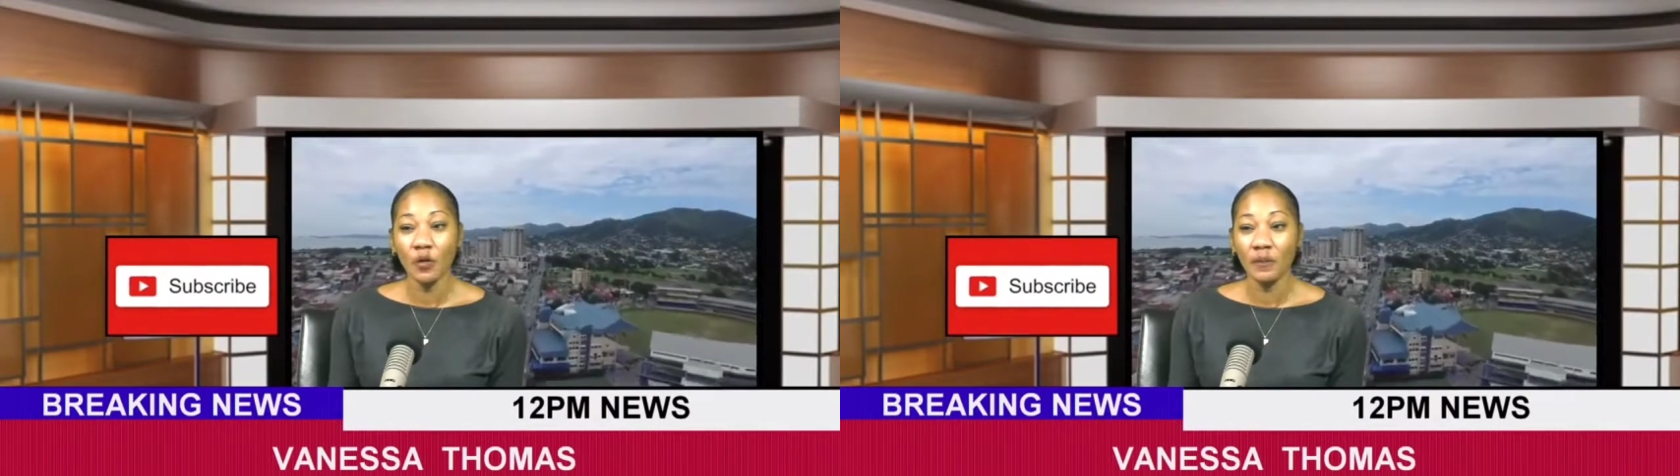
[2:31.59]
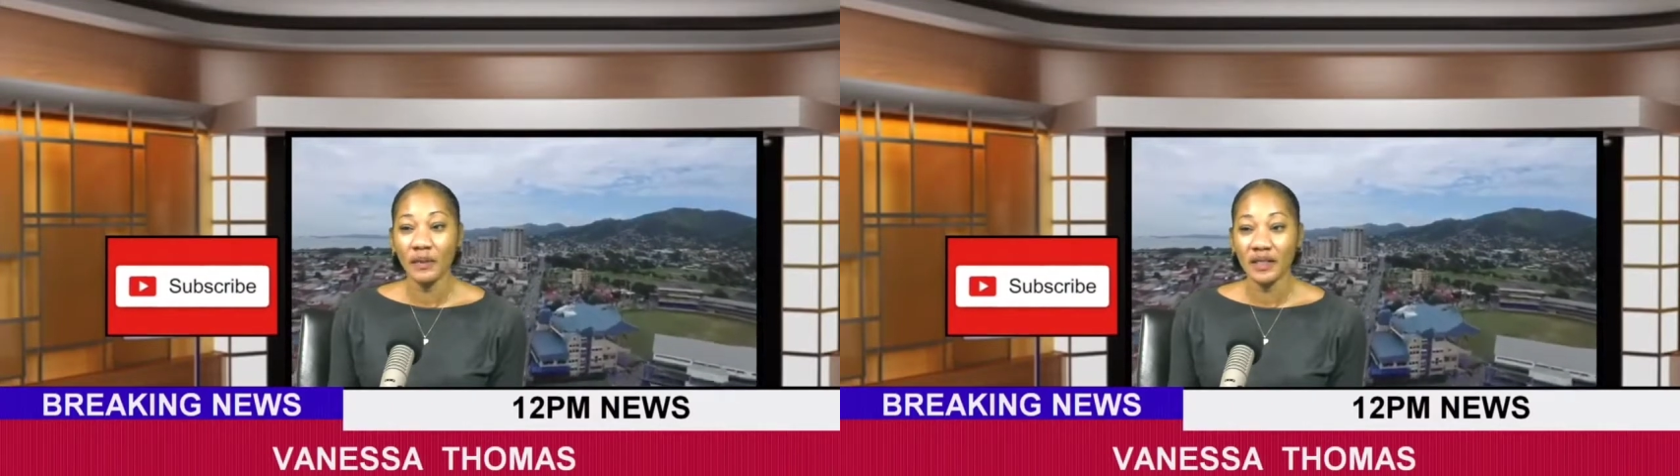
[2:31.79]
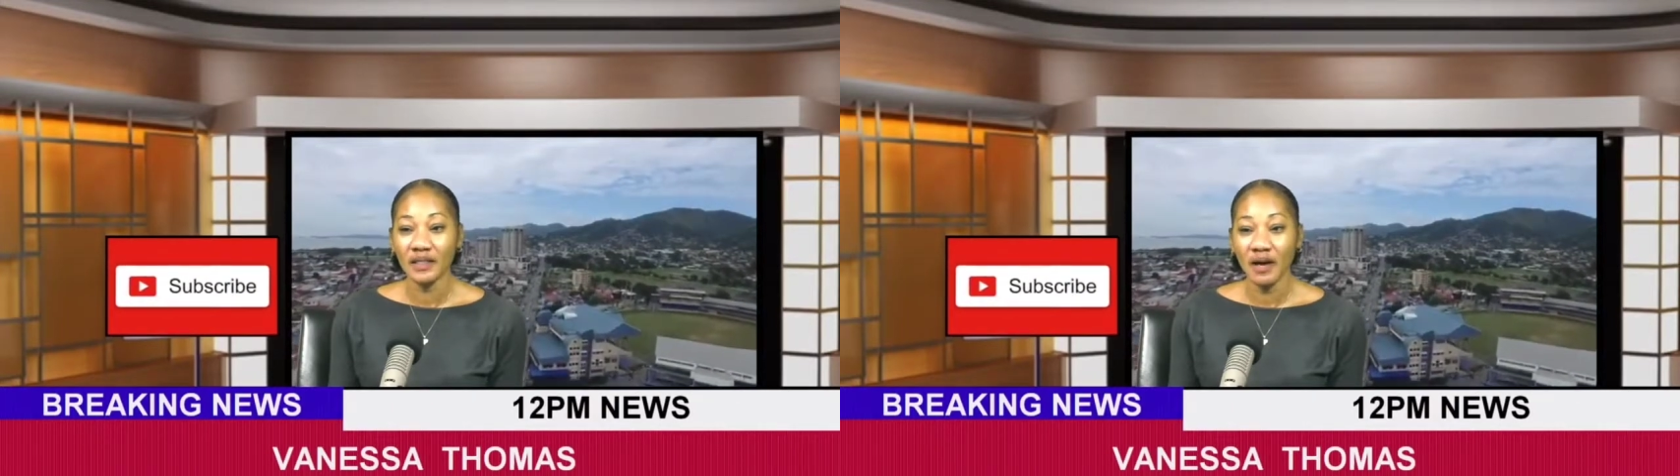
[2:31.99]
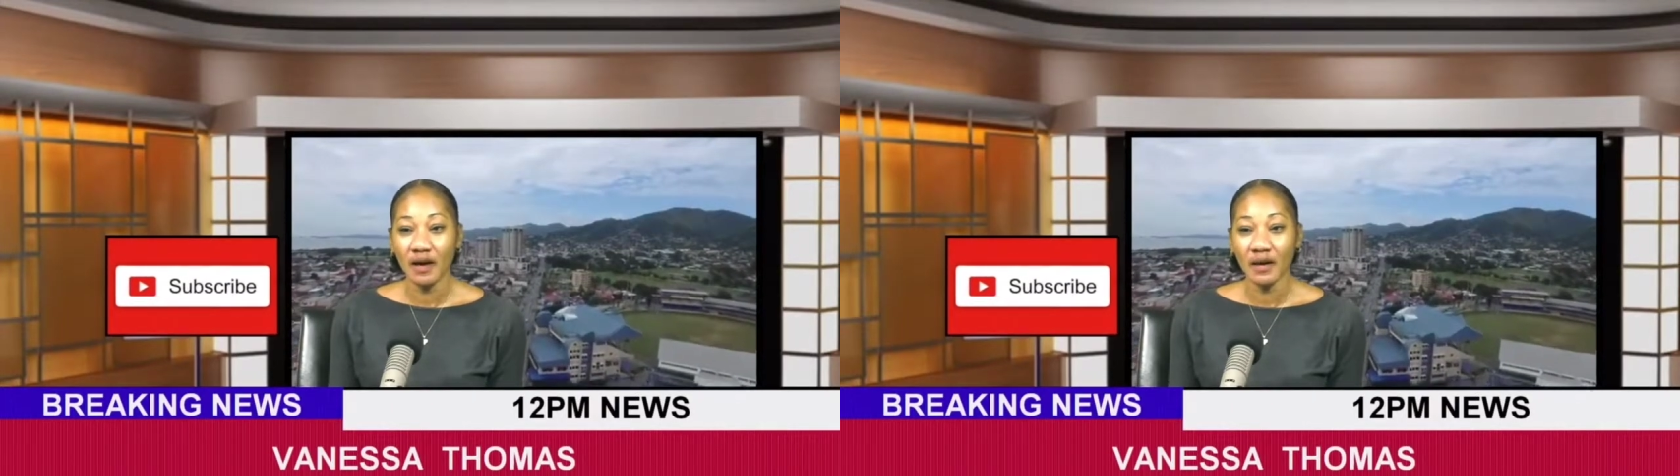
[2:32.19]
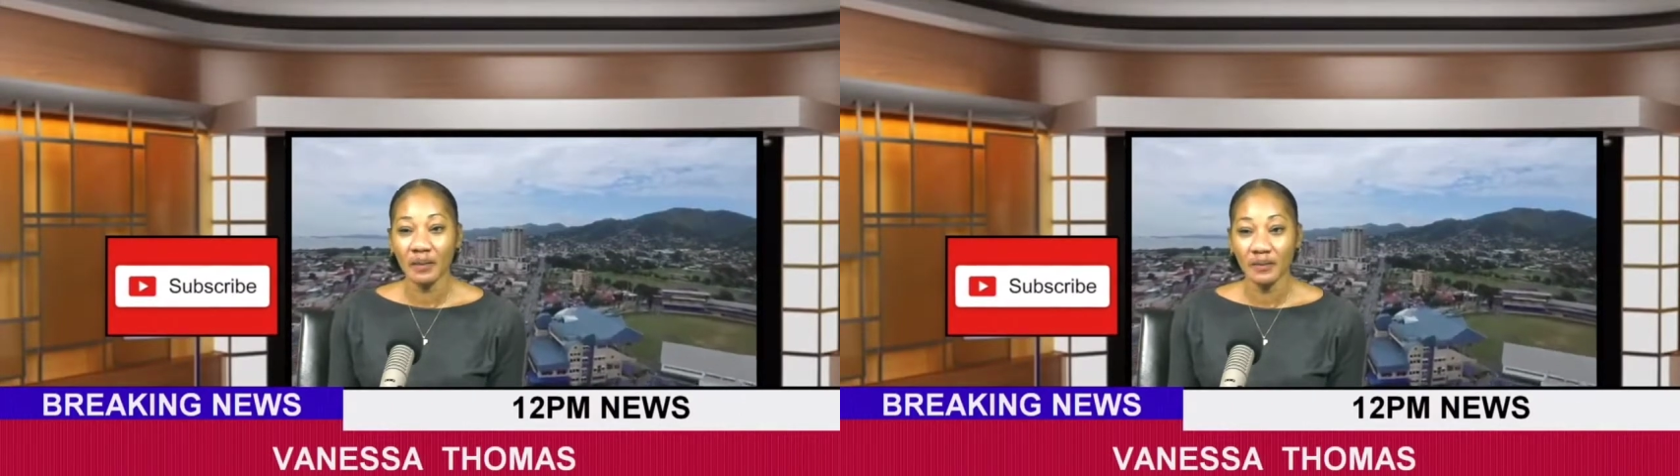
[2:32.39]
opening
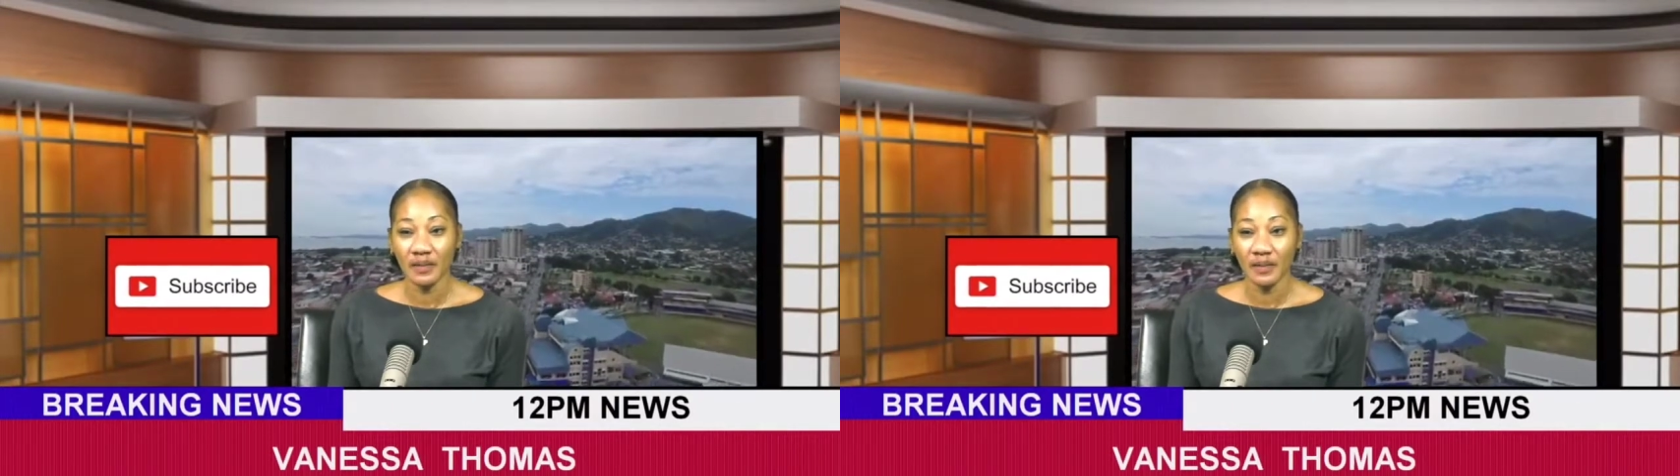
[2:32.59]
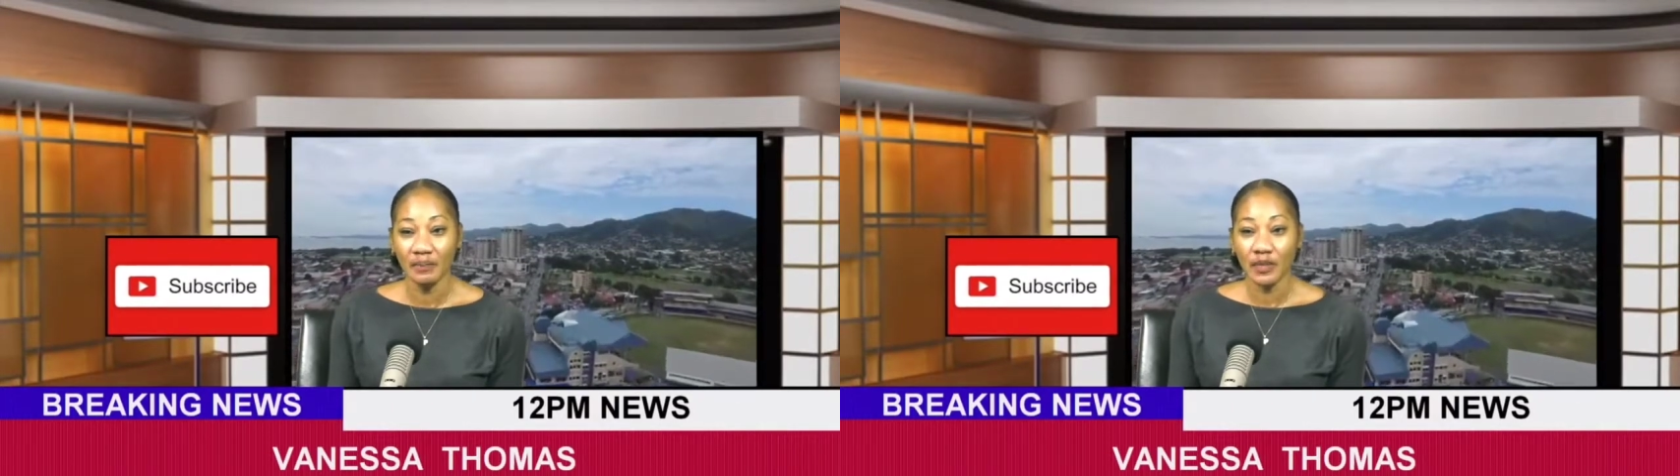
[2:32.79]
times.